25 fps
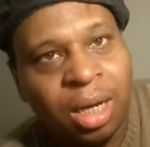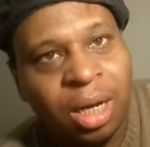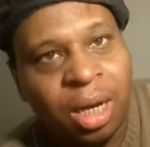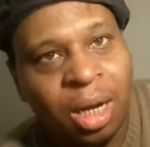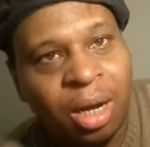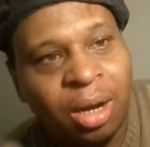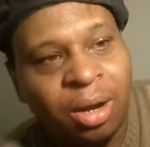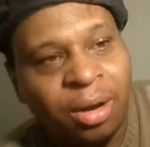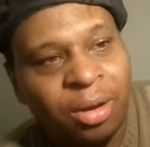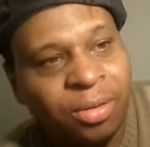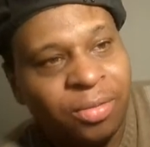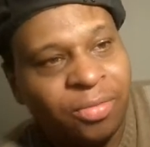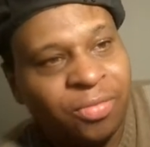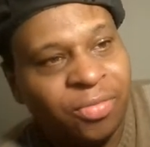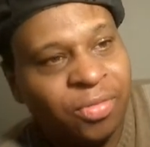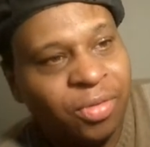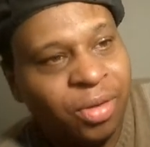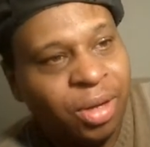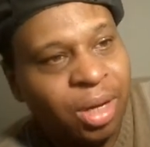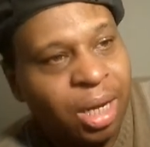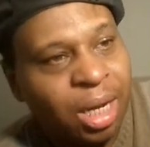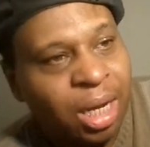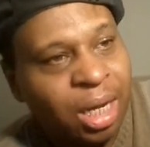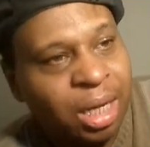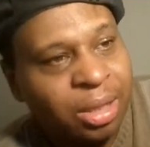of
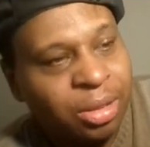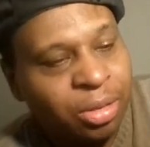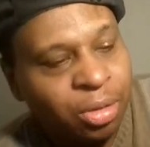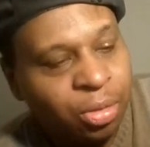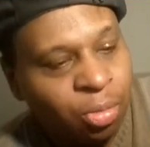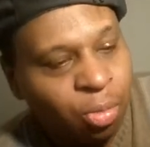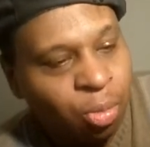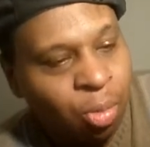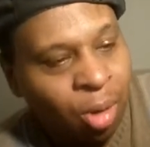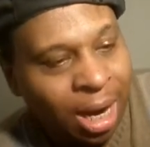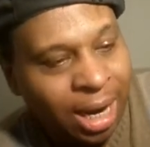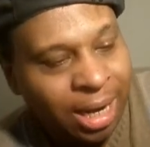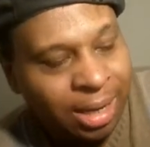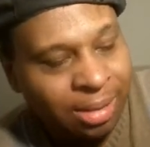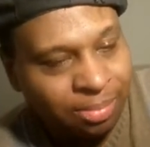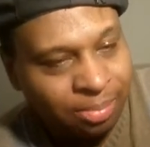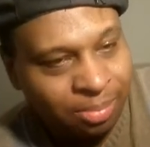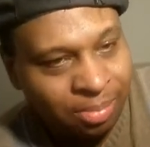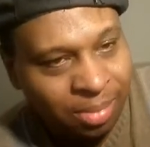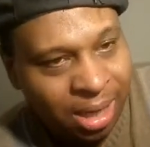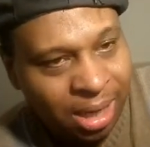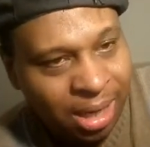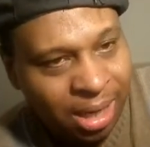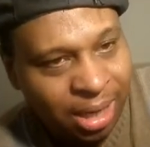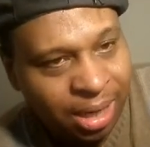the white
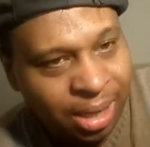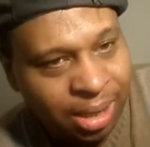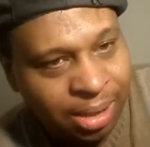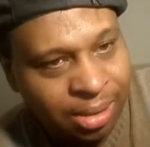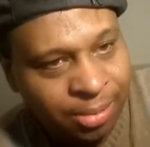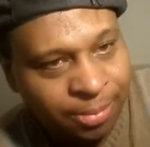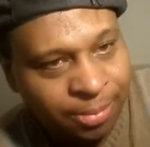man,